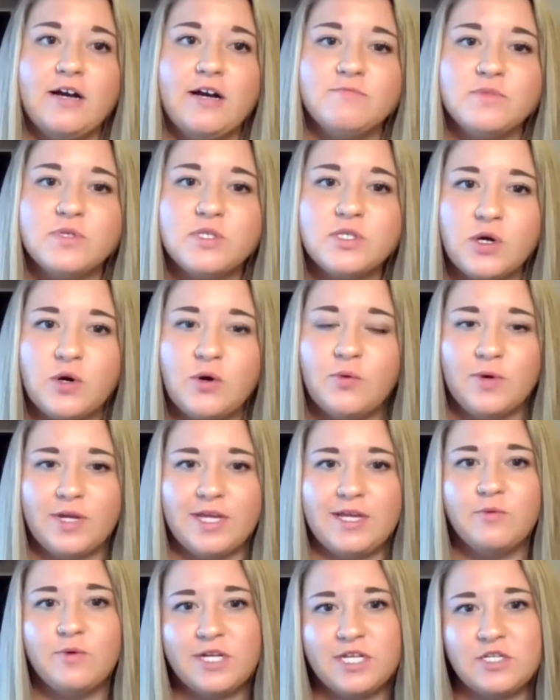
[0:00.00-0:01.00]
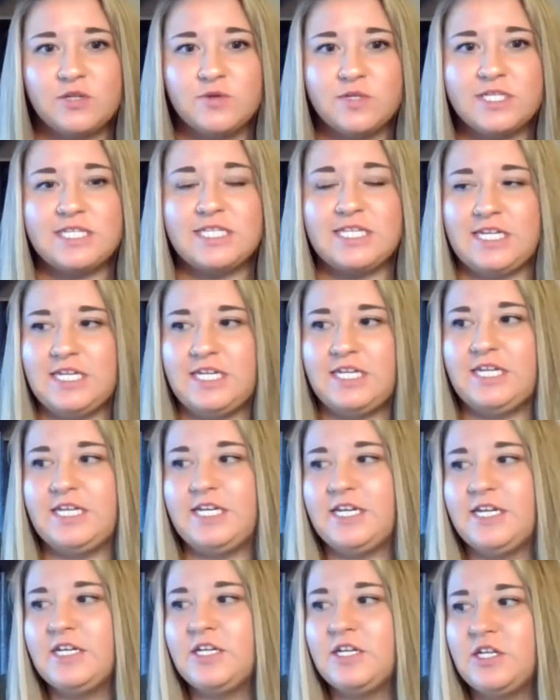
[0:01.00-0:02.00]
So we do
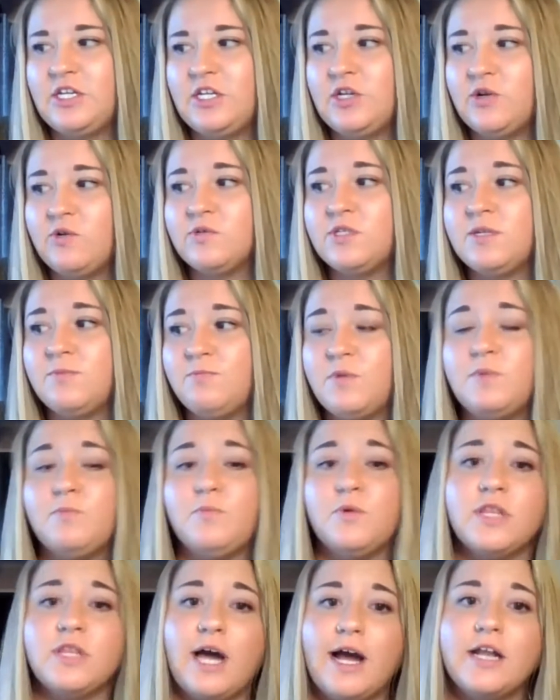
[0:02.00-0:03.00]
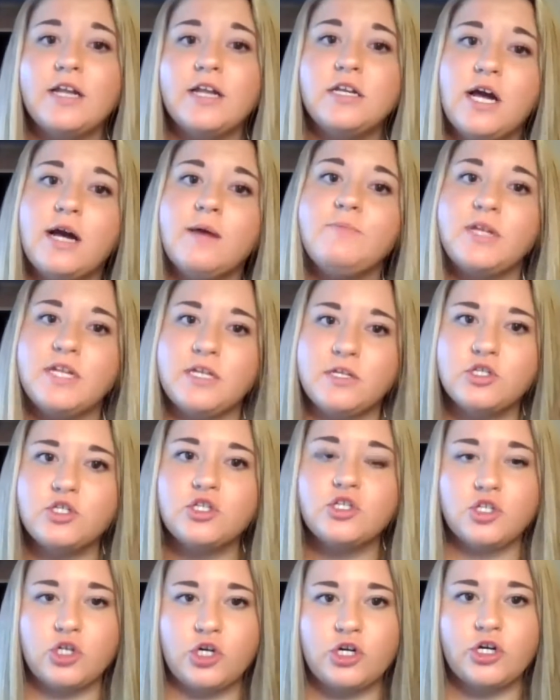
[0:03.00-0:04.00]
see, some people not being
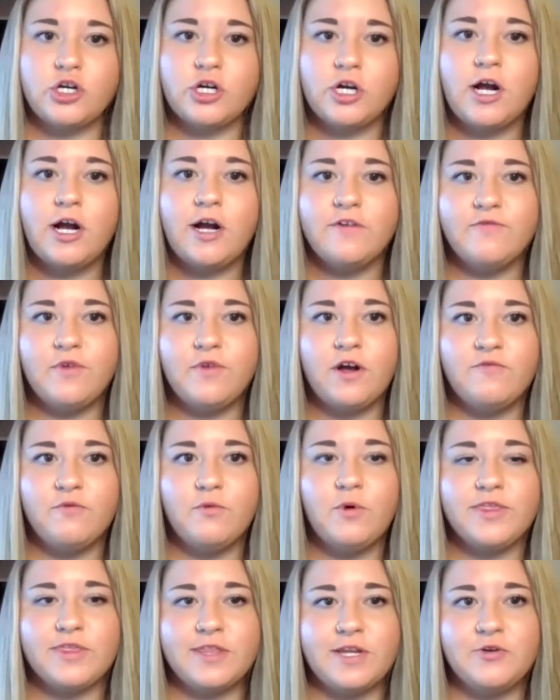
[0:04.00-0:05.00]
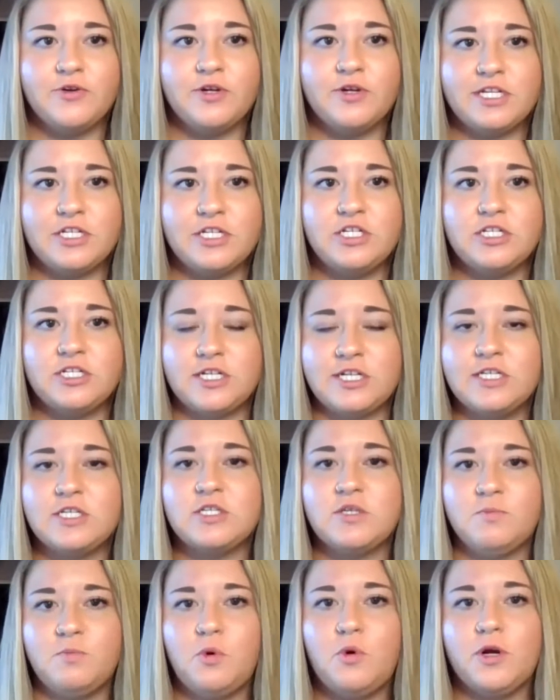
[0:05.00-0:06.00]
sure of what their religion does
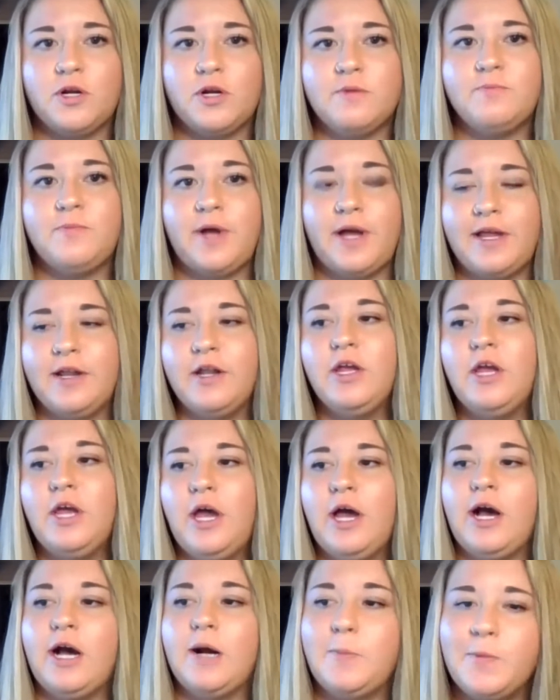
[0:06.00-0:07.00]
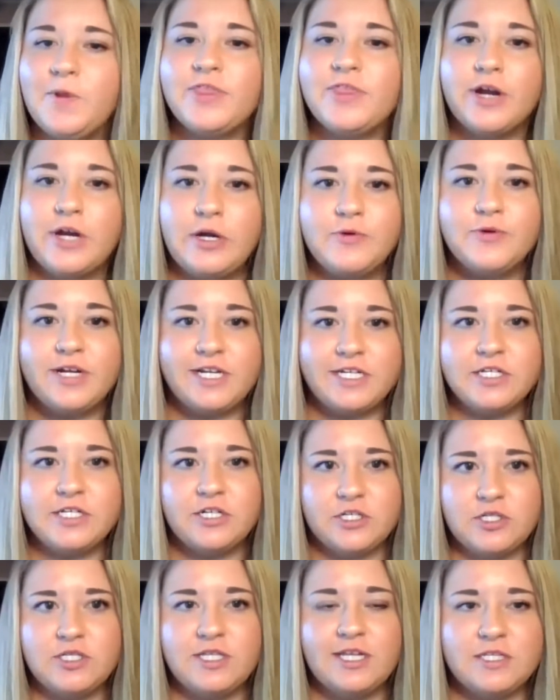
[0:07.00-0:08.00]
support, but with our
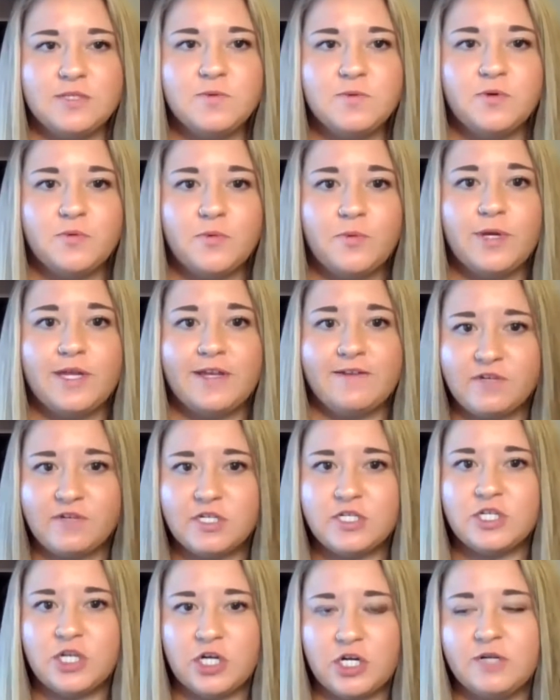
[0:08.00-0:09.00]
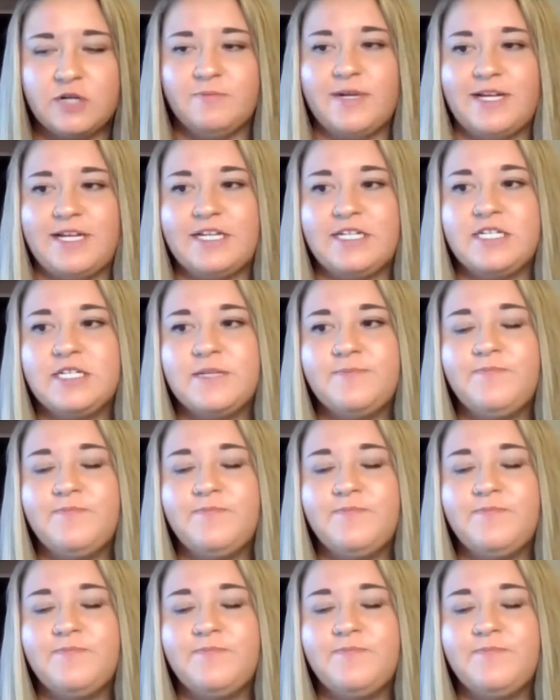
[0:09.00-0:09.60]
research, that's what we have determined.